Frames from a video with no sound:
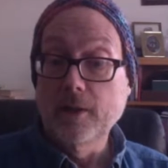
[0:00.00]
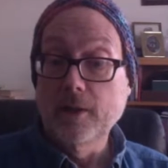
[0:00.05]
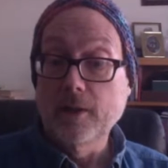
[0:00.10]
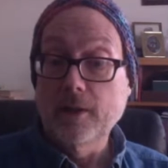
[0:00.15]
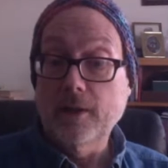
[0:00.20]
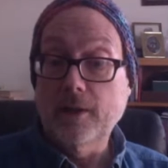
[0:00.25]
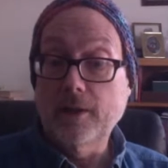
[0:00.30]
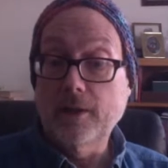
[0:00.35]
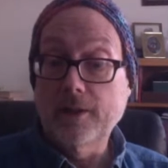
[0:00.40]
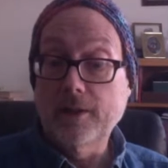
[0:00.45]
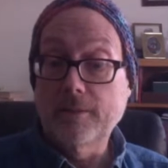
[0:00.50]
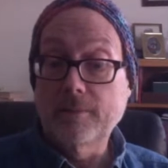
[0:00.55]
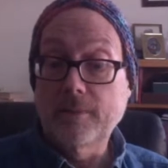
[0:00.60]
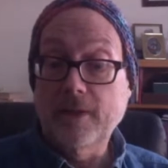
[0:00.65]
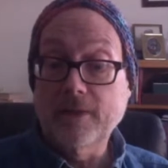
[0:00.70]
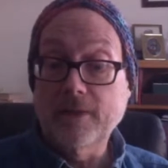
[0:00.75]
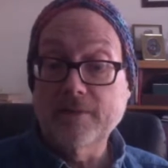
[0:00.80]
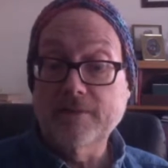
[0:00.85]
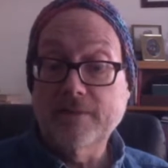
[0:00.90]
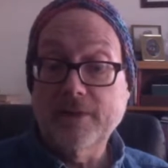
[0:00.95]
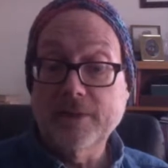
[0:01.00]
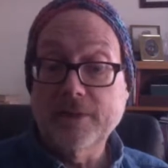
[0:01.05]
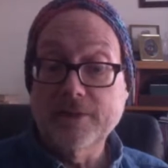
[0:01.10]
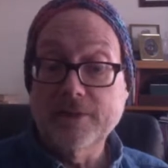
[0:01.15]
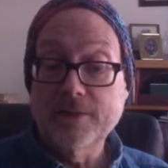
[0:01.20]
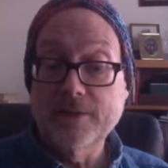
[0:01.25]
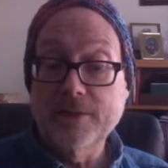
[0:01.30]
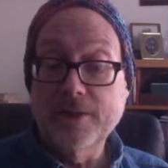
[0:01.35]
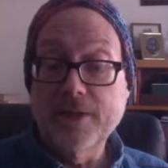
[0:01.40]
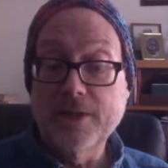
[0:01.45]
I
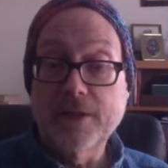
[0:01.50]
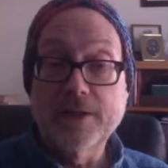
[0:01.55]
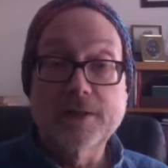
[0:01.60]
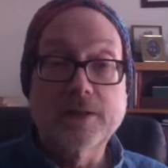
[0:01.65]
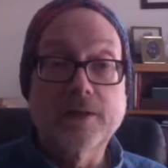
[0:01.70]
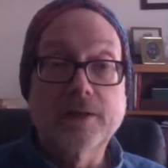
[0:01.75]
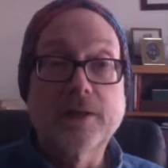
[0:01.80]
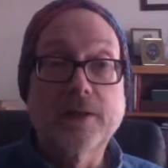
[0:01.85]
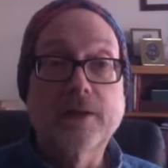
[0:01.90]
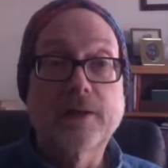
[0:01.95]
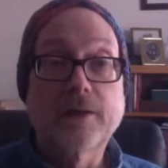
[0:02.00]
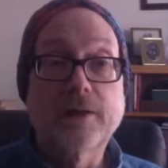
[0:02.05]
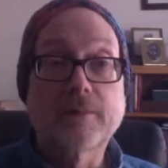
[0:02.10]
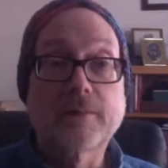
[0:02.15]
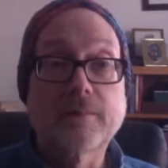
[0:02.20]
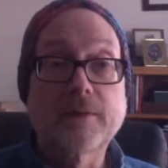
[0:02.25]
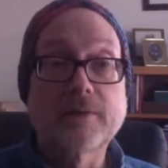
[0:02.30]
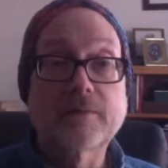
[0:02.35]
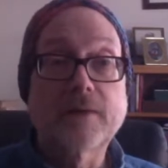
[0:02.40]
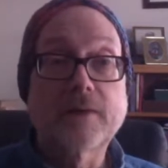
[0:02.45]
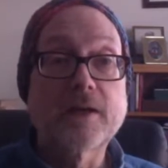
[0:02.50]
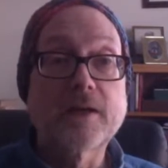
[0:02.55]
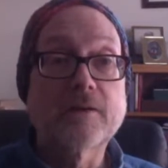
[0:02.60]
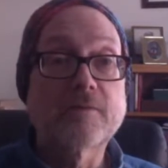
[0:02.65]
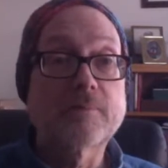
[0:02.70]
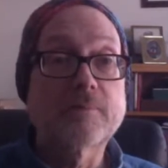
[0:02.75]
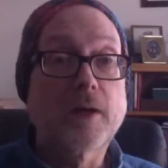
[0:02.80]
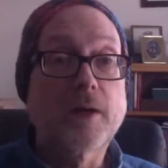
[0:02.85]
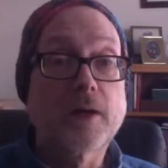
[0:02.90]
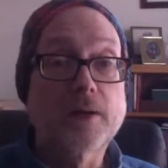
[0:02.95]
find that if I have
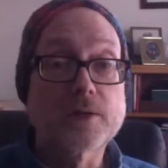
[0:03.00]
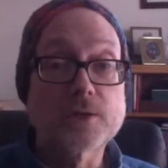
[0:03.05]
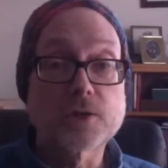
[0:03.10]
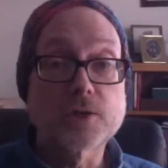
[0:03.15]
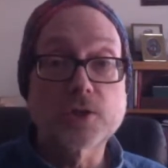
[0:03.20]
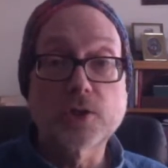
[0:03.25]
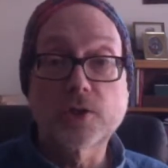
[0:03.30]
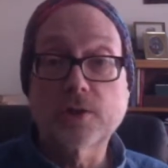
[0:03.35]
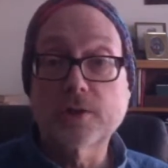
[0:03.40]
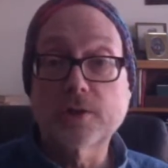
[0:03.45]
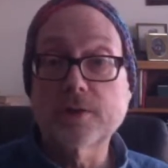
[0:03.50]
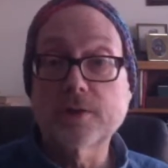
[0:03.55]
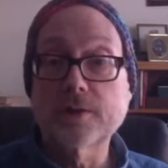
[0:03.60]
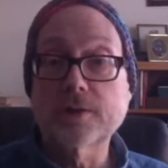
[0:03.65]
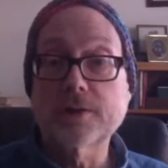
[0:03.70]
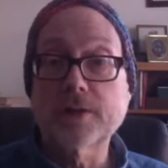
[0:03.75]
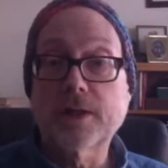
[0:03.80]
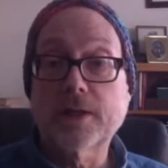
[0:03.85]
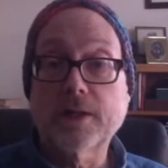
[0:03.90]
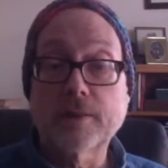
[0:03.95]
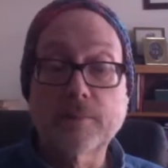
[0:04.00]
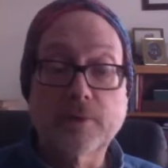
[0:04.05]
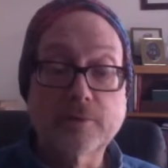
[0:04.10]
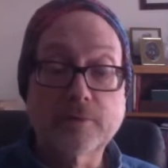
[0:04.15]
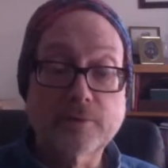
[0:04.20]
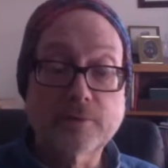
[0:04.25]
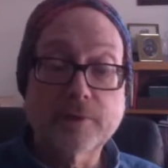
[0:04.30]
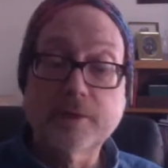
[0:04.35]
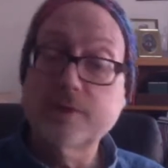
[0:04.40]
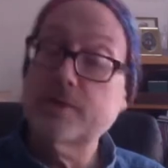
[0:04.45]
posh yarns, I'm
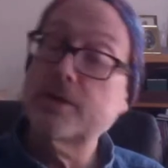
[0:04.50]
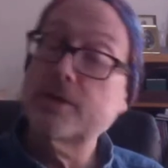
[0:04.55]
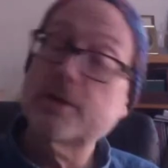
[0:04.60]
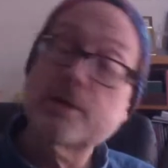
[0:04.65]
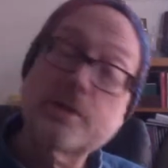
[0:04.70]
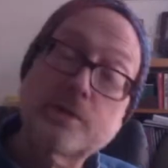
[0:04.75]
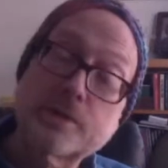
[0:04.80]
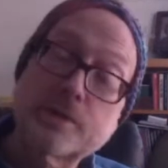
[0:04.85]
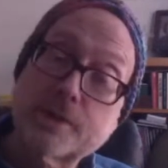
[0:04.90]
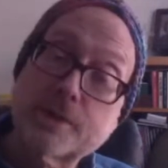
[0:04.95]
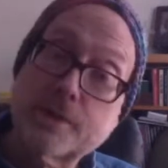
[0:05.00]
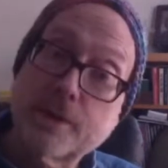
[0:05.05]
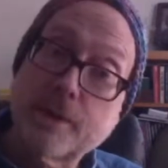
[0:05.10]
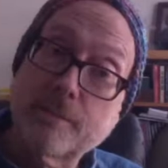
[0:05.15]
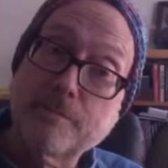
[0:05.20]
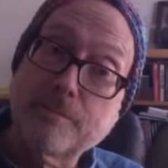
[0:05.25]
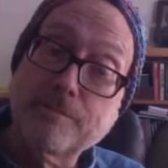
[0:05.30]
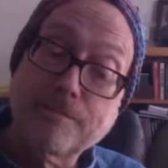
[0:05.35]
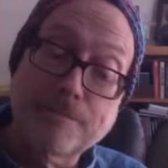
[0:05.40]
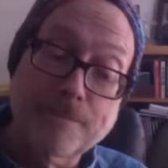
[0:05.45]
afraid to use them.